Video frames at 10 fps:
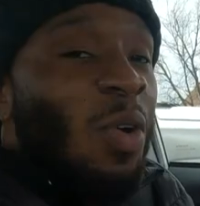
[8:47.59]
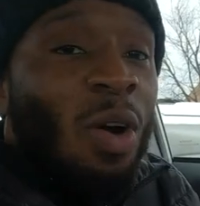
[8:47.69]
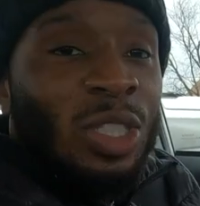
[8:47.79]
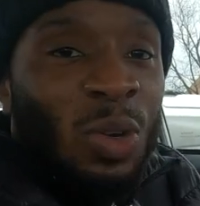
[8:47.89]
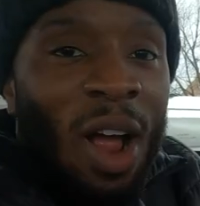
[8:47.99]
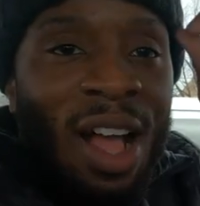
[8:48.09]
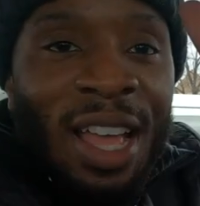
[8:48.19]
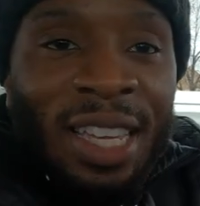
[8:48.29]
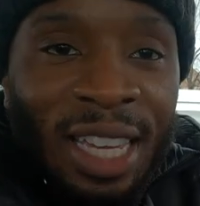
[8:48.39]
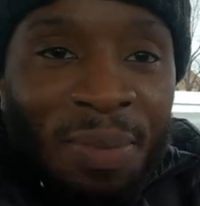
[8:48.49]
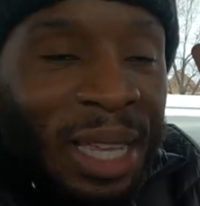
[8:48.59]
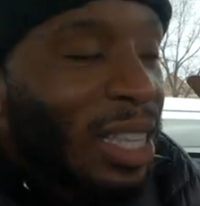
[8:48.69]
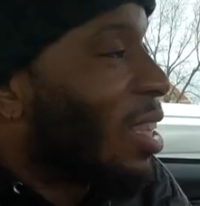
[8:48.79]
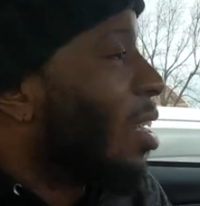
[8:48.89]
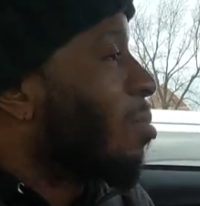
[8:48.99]
If you are subscribed, give me
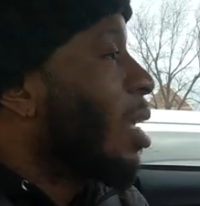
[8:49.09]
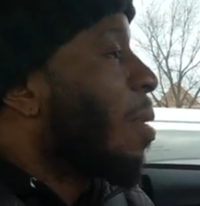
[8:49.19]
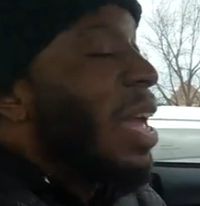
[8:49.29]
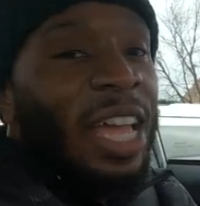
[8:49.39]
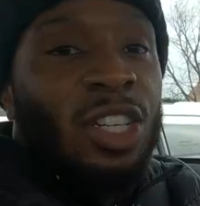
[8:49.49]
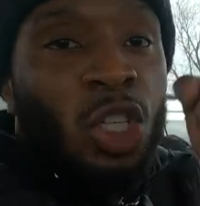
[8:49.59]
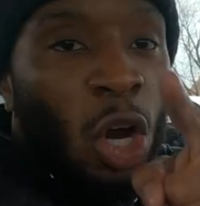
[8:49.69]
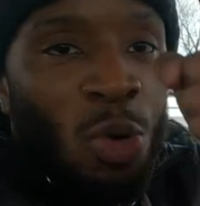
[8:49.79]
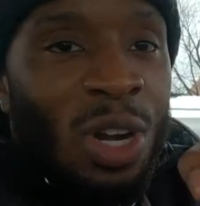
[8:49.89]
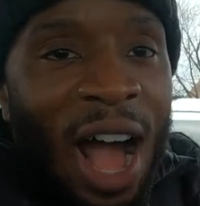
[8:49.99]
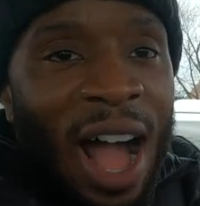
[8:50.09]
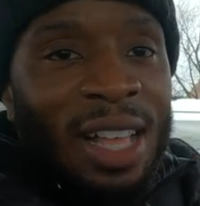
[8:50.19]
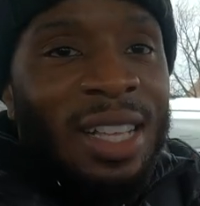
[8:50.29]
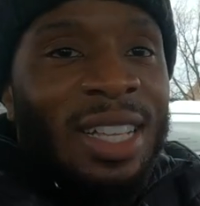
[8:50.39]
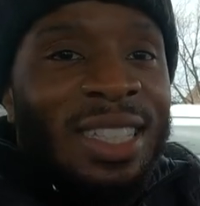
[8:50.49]
a thumbs up, and do
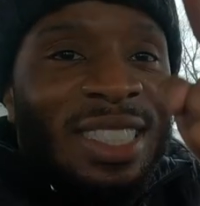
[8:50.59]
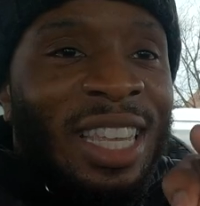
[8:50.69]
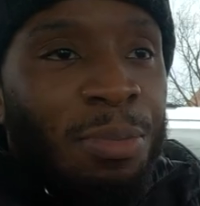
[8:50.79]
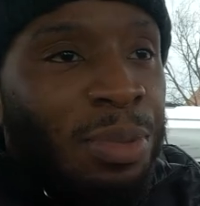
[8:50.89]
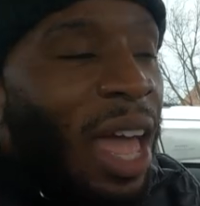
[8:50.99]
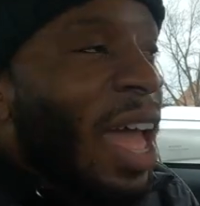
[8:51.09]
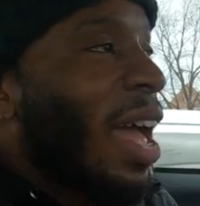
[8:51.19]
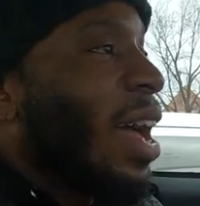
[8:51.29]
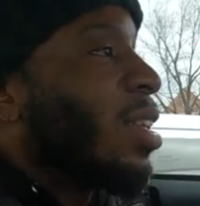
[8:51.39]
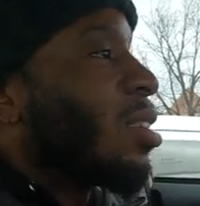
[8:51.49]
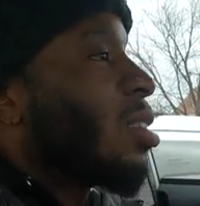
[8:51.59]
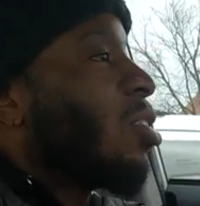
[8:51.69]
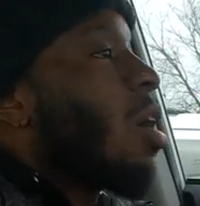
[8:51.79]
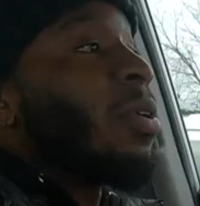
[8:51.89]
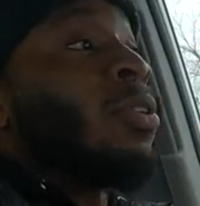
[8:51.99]
not skip the ads.
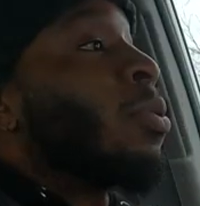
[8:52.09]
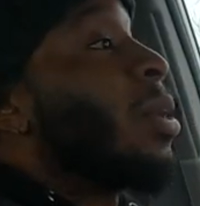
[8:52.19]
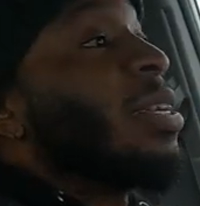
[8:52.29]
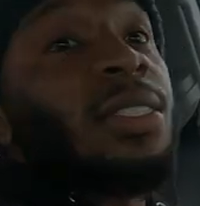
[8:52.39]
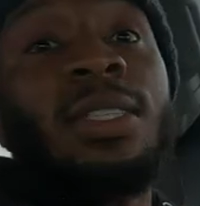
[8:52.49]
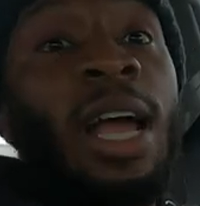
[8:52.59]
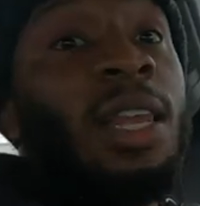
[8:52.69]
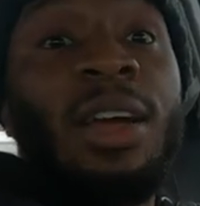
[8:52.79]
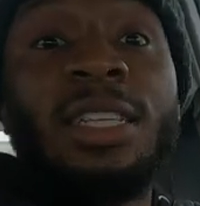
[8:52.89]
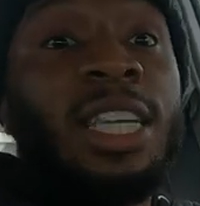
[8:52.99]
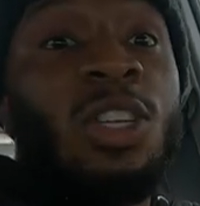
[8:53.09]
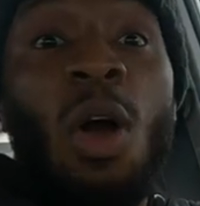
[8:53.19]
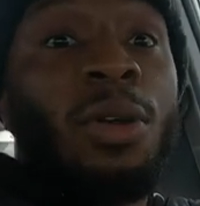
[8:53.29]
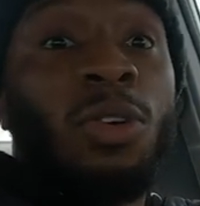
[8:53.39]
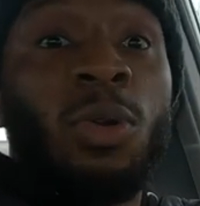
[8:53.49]
You already know the rest. I ain't even gotta say,
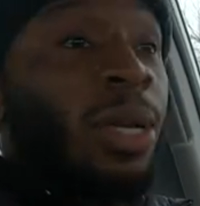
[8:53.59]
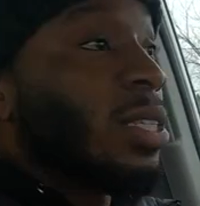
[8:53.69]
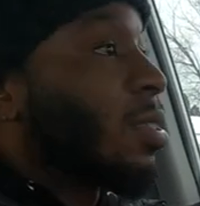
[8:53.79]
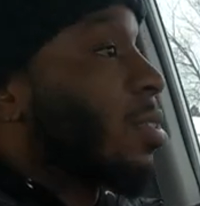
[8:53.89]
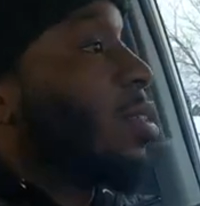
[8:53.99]
you already know the rest.